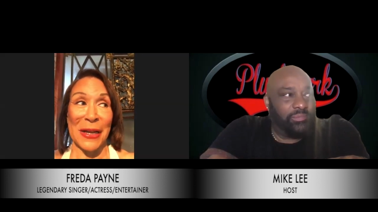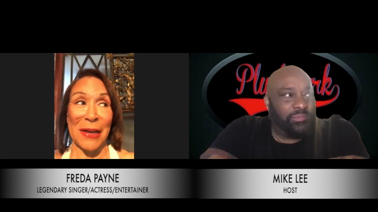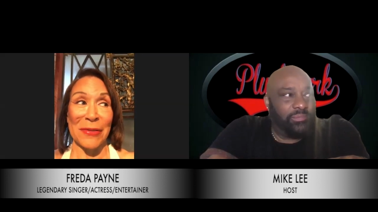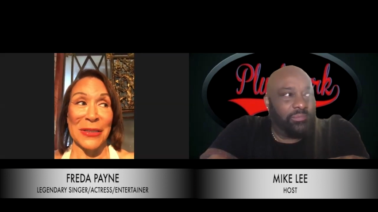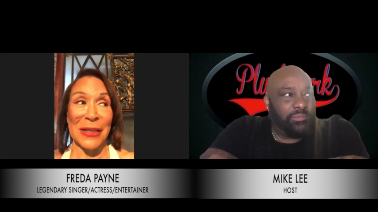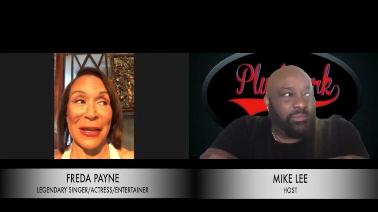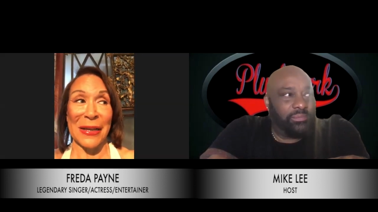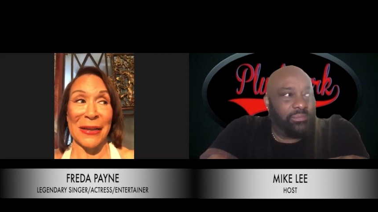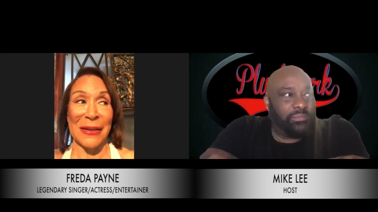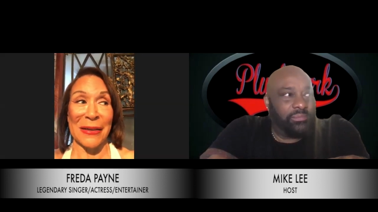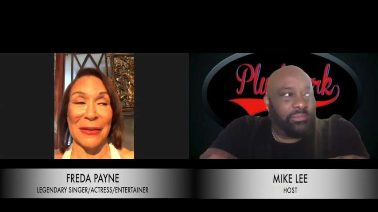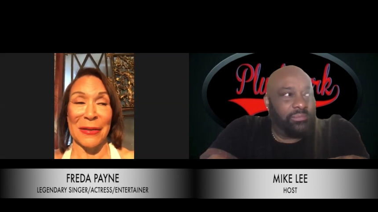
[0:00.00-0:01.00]
Speaker 1: I was like,
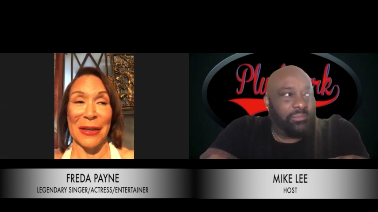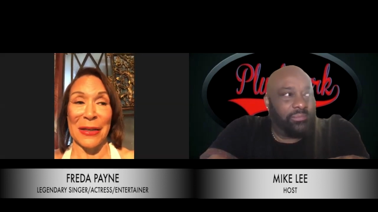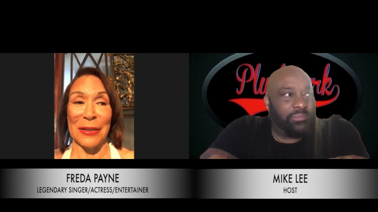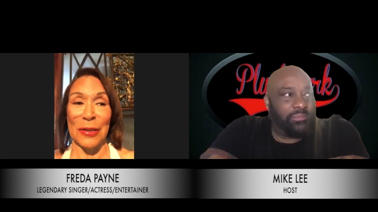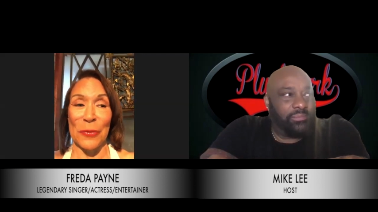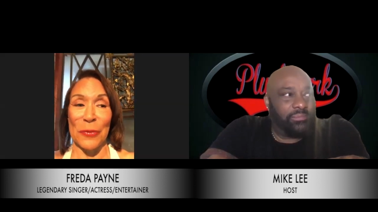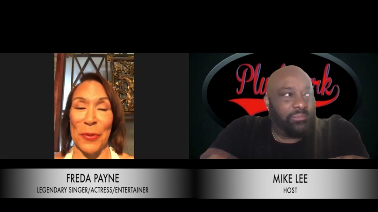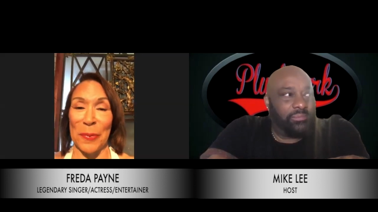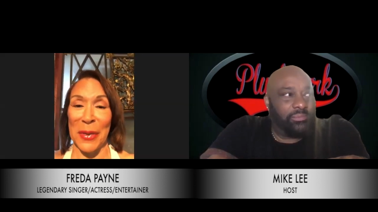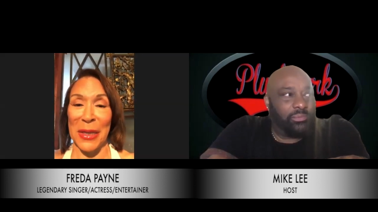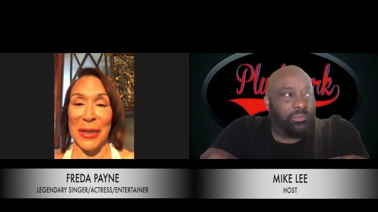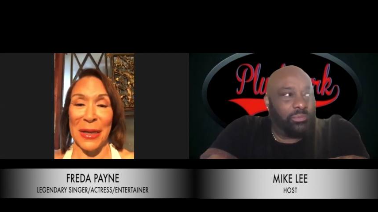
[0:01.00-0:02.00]
they look for
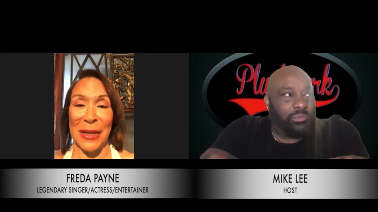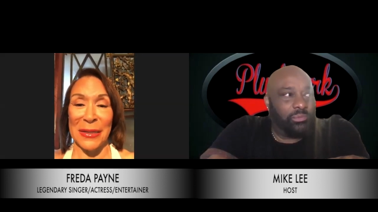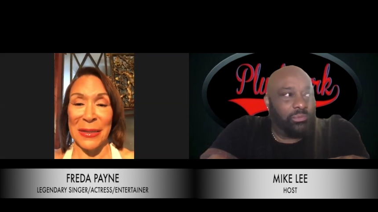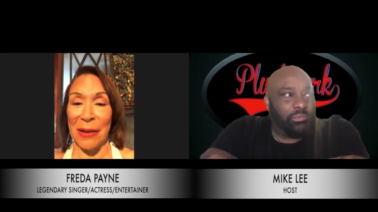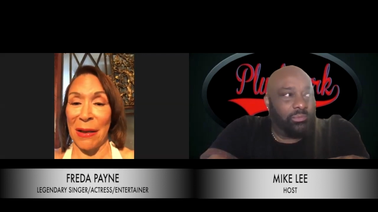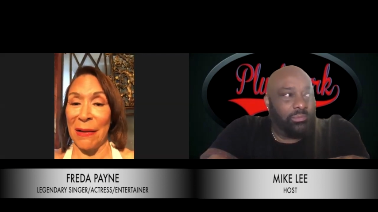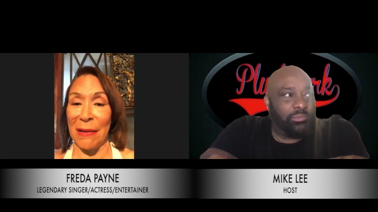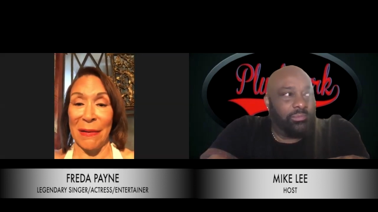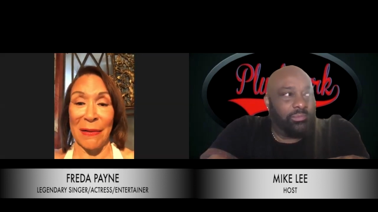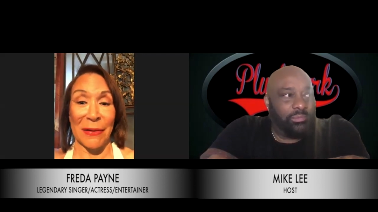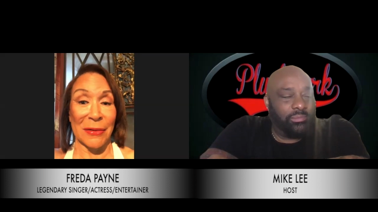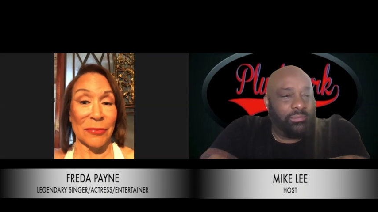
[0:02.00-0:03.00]
me, and I'd say, uh, uh-uh,
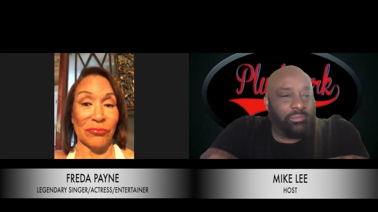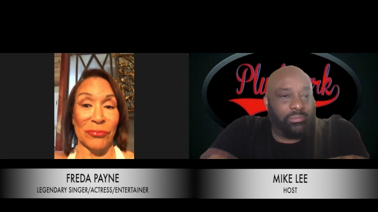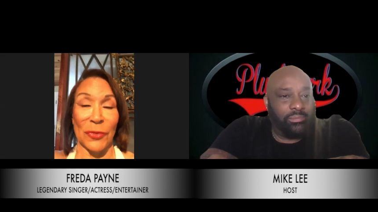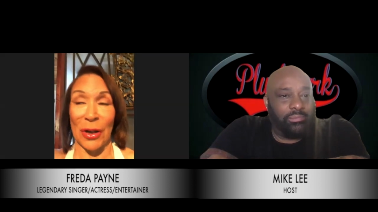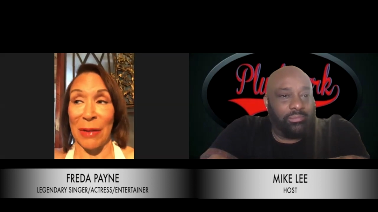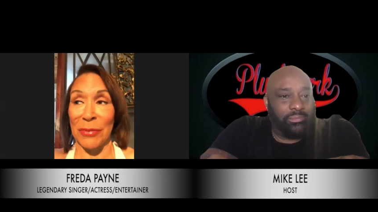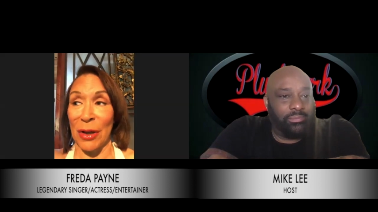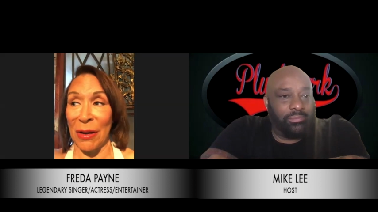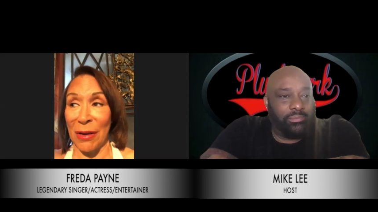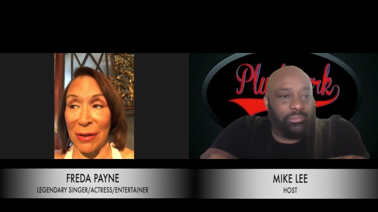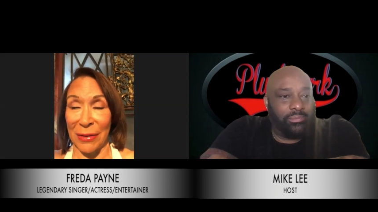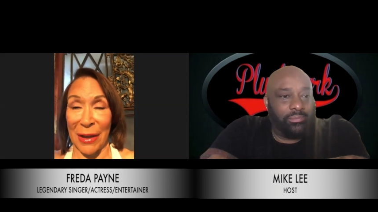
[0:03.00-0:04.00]
uh no, I'm
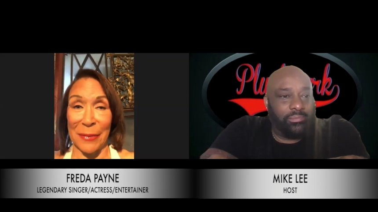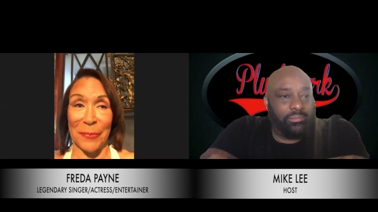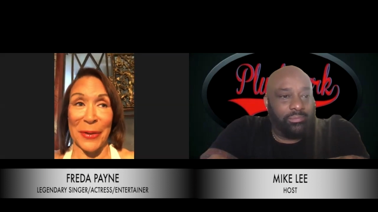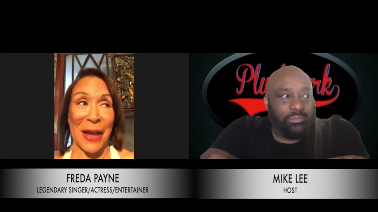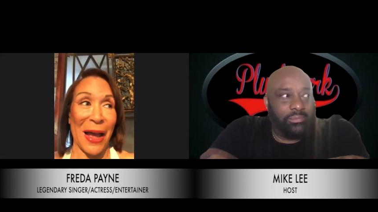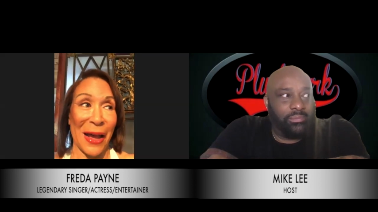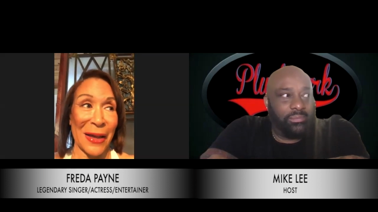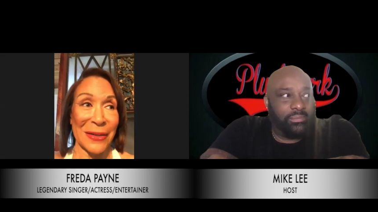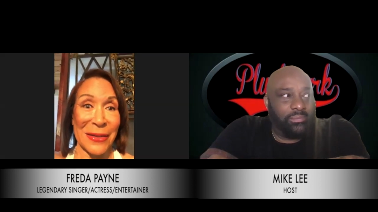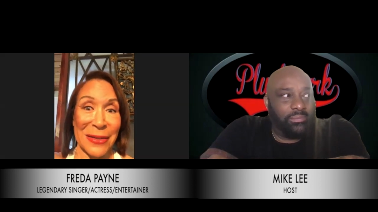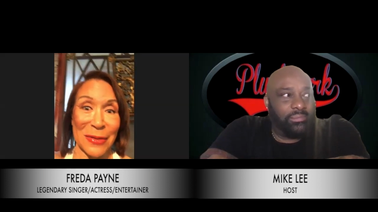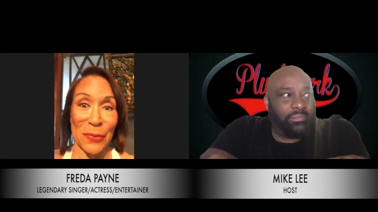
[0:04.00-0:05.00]
gone. I'd be
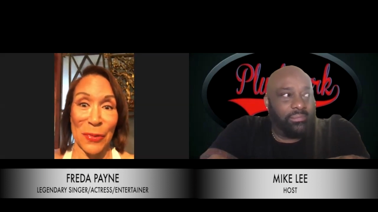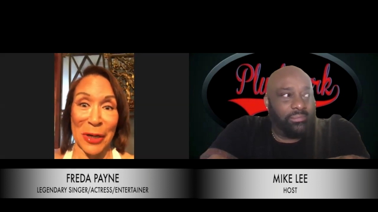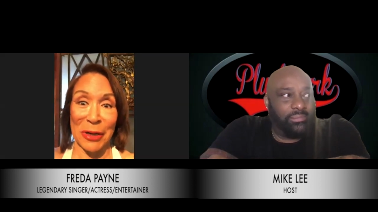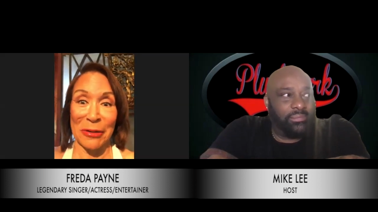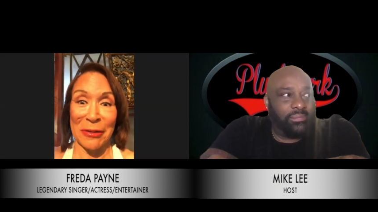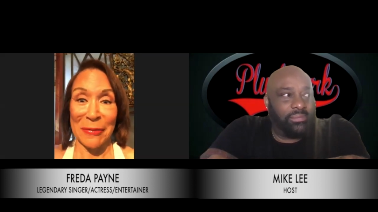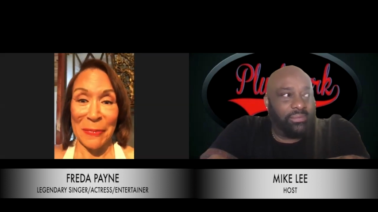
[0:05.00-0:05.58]
hiding somewhere.